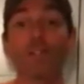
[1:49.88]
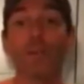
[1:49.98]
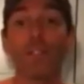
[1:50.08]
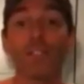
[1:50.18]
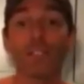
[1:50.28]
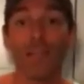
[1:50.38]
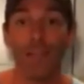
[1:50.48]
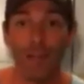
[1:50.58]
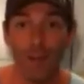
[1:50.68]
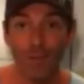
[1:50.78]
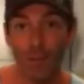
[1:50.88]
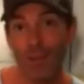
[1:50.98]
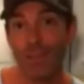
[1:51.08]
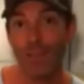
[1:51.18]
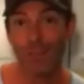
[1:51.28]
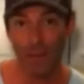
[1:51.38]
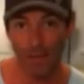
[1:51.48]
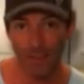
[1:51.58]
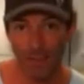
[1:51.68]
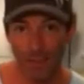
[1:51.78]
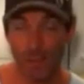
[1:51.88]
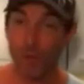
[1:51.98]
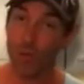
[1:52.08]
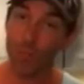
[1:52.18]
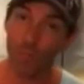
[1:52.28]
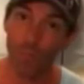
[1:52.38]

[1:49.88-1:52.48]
is going to take care of Chris and my dinner, or the